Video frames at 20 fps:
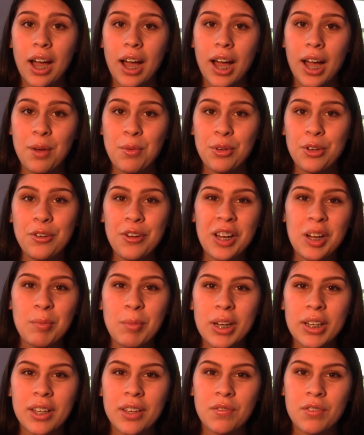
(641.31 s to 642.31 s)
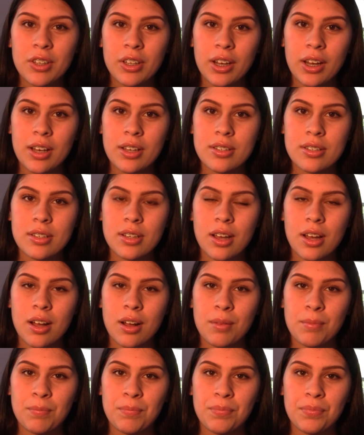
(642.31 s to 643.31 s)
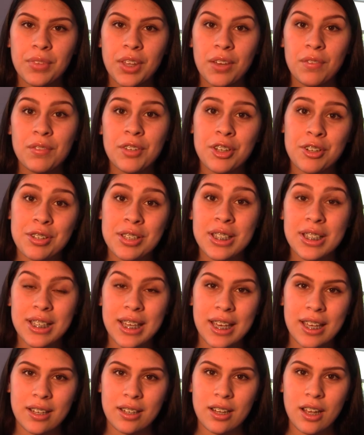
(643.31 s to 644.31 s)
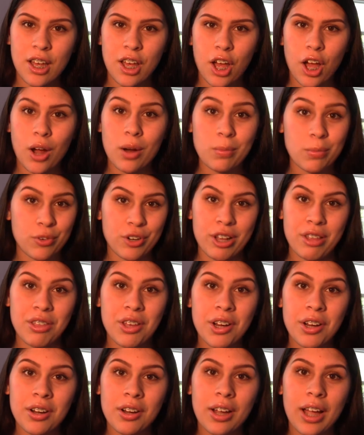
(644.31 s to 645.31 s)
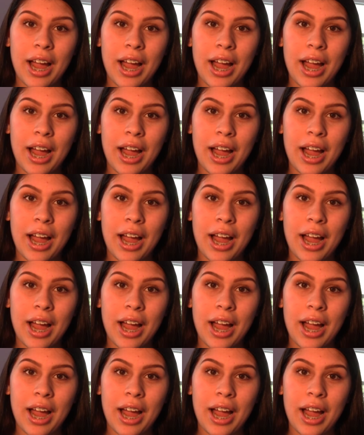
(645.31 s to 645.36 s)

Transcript: I really recommend giving your skin a breather.